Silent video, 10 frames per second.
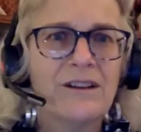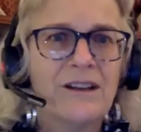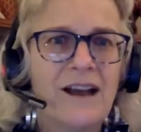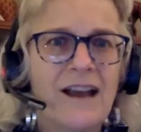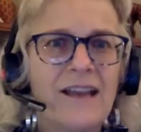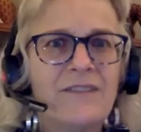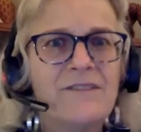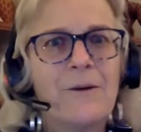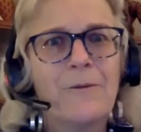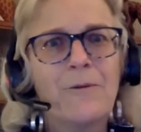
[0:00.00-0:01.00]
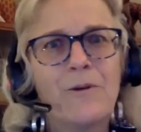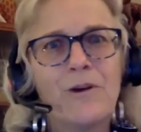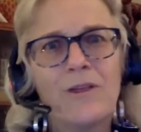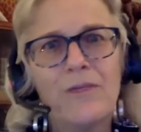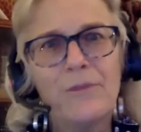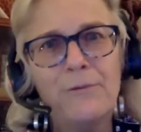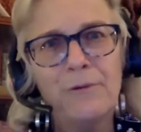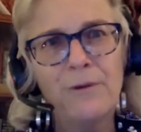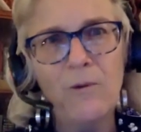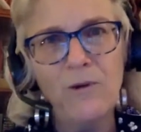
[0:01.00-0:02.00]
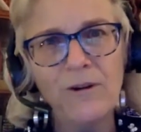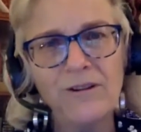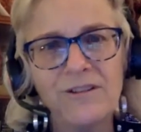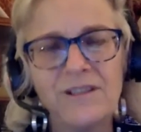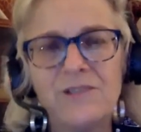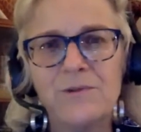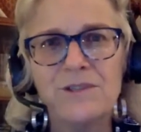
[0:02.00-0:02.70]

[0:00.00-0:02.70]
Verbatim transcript: I have now gone through a portal into a